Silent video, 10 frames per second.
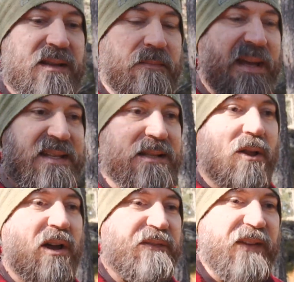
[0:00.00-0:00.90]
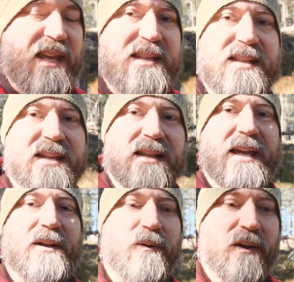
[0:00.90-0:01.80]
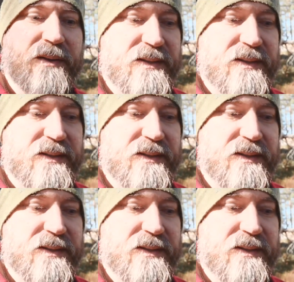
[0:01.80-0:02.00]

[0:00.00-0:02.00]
it that makes life easier later on,